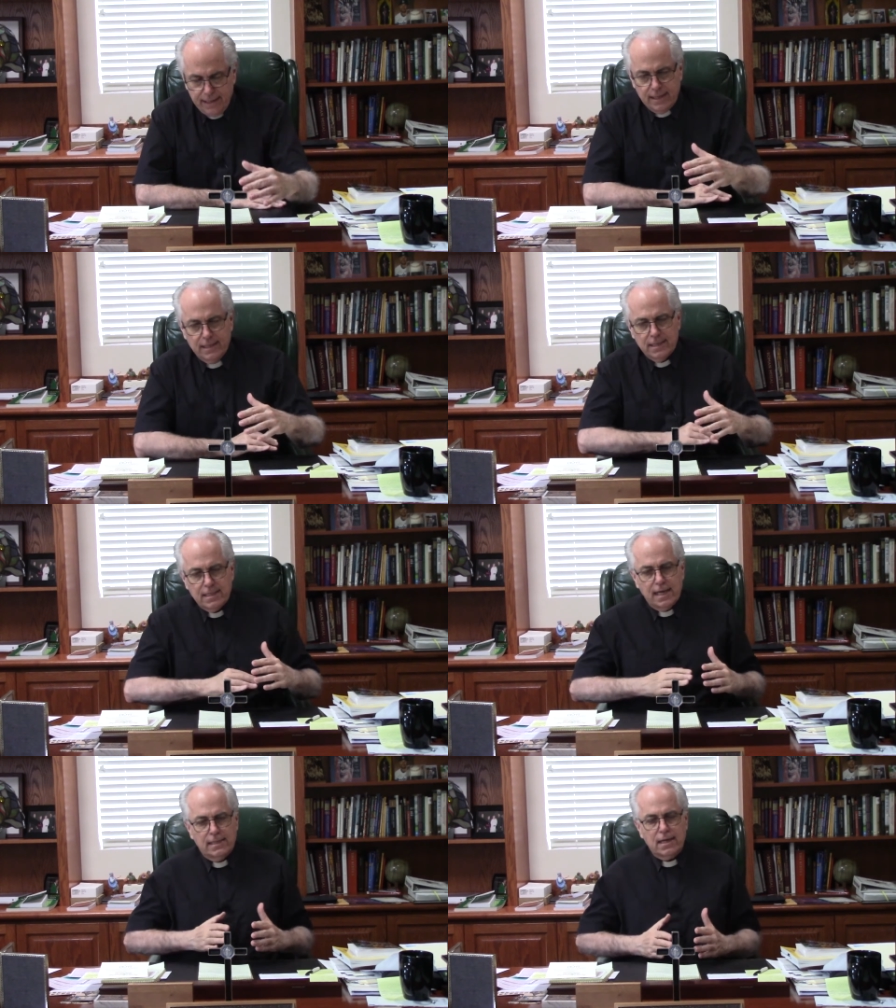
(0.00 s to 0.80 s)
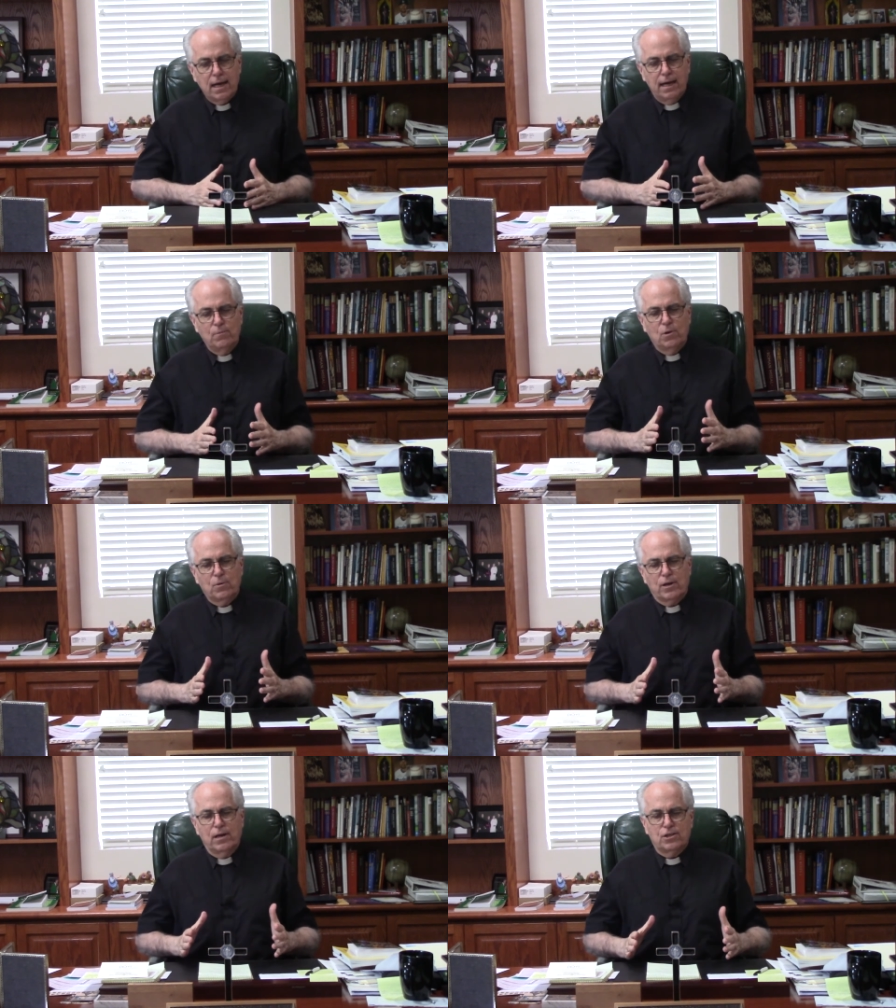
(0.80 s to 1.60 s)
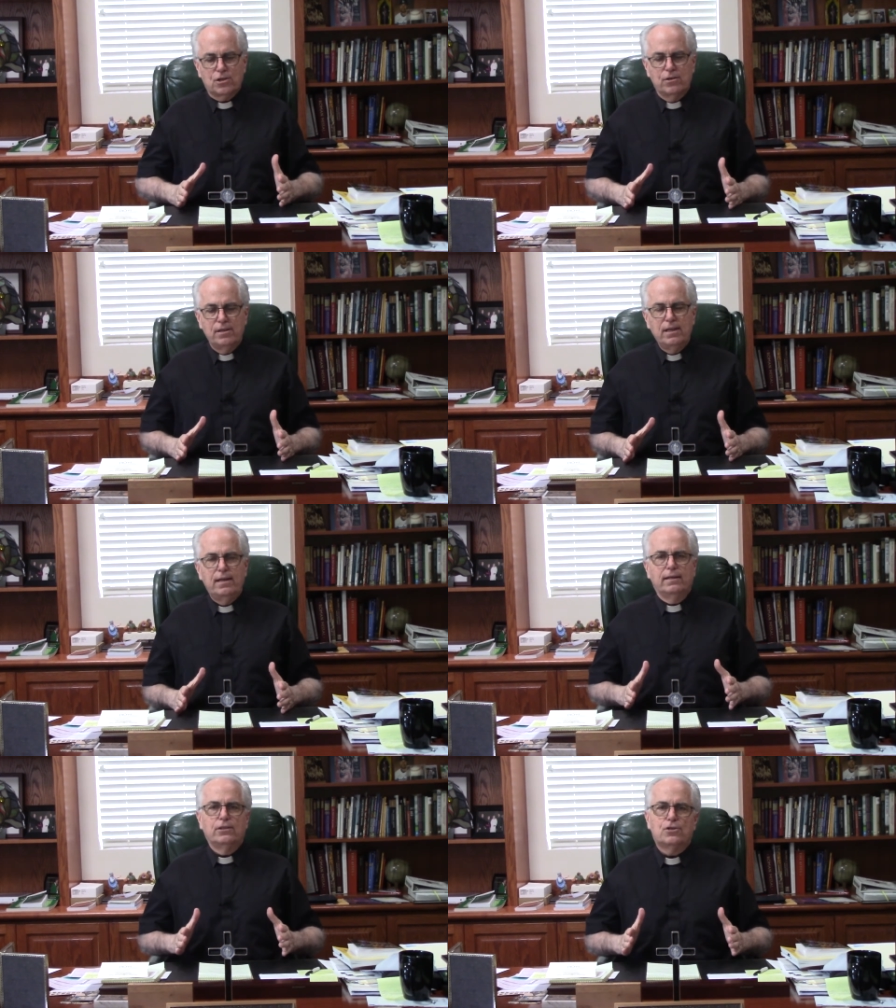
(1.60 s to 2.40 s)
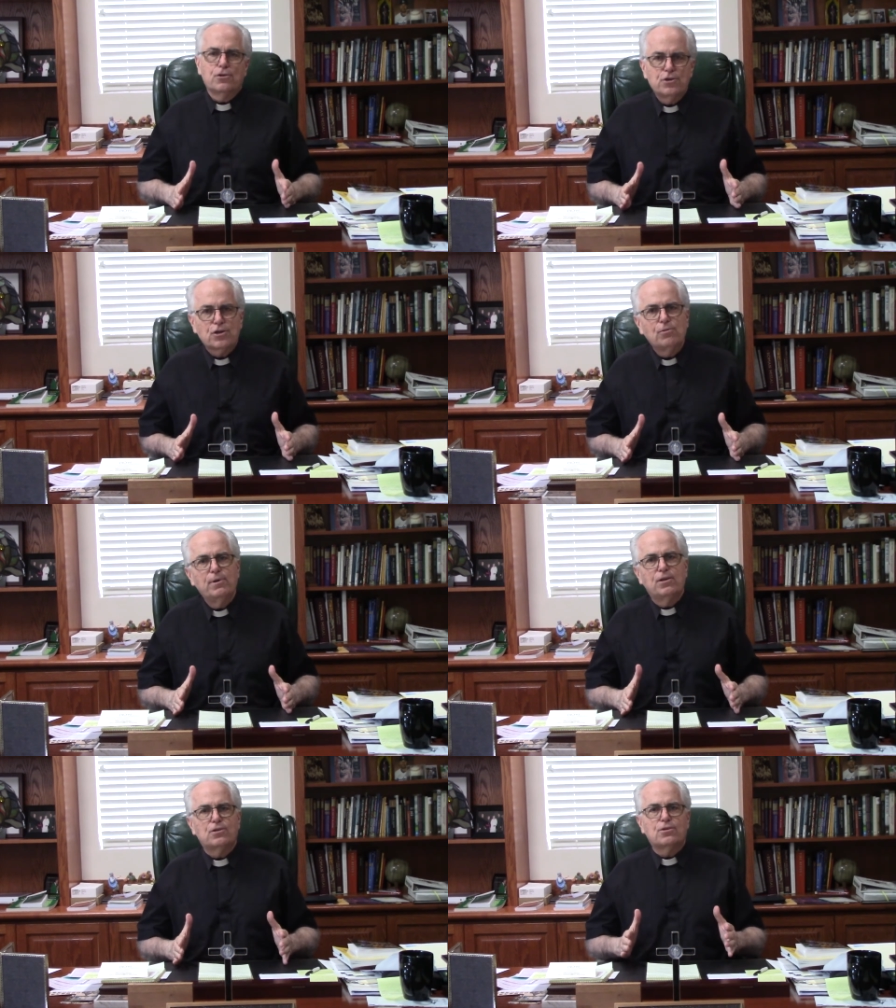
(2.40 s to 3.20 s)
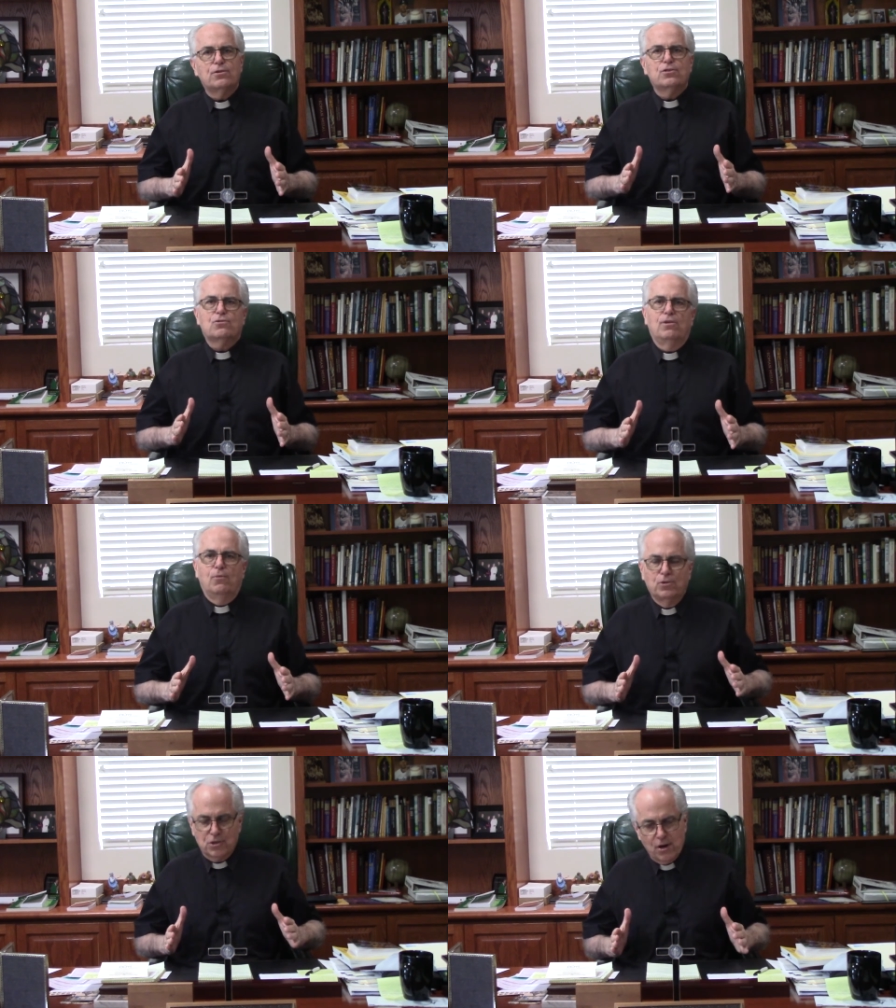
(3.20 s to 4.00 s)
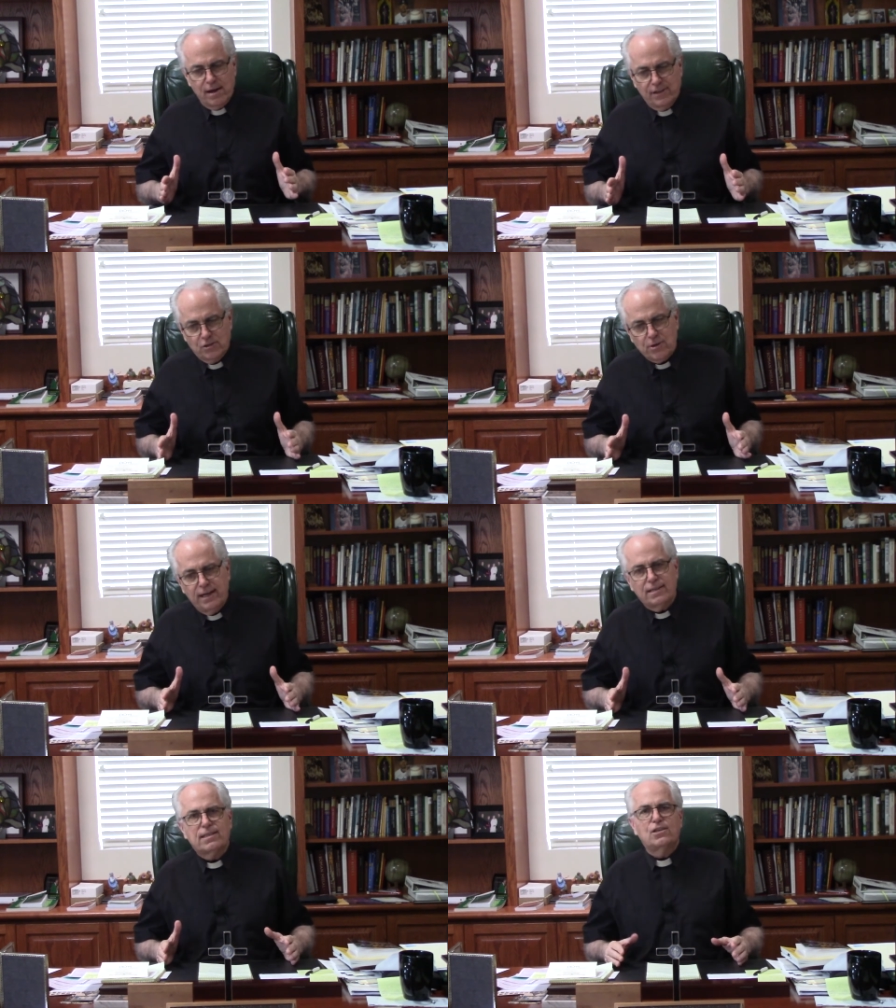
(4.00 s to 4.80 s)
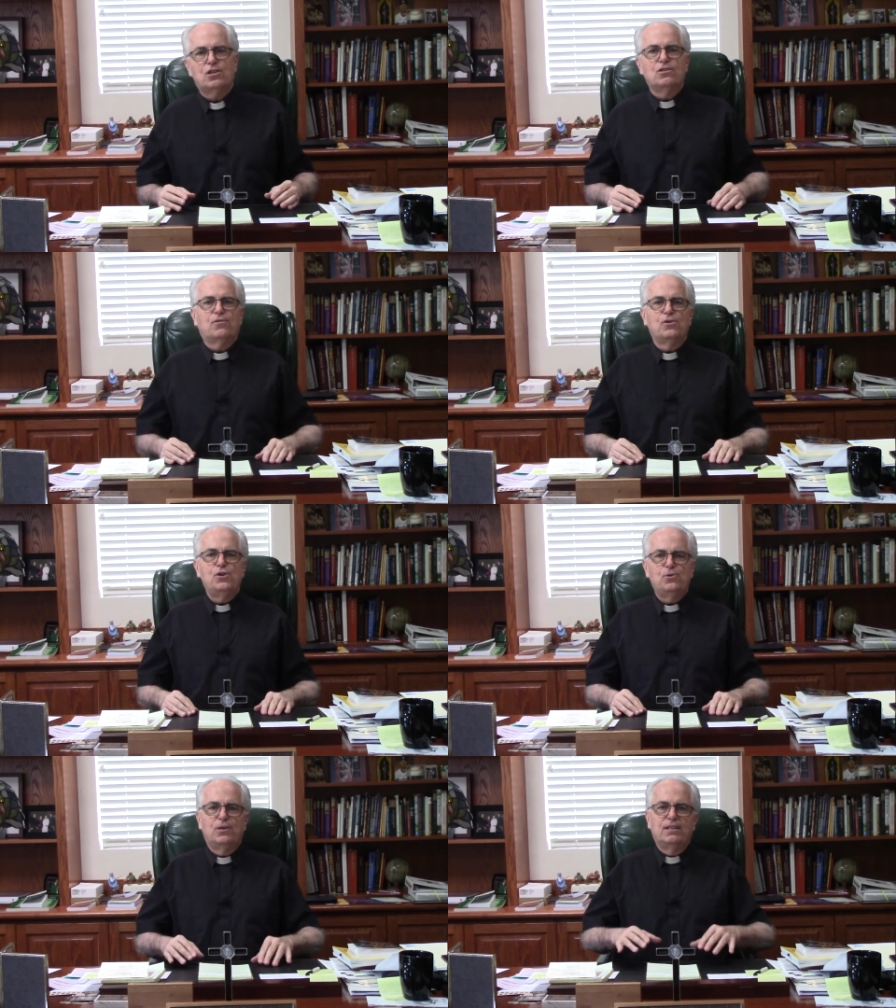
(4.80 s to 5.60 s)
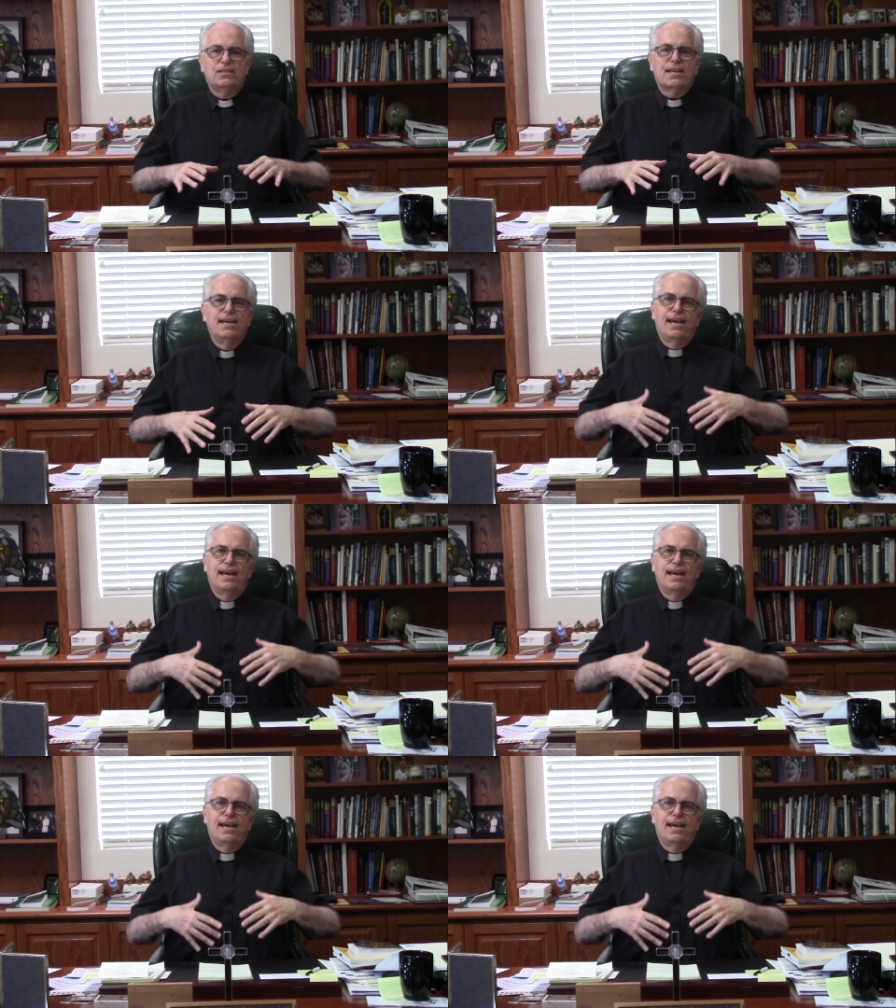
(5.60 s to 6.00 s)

this is that time when we're going to start needing liturgical ministers, and we'll start having training sessions for new ones.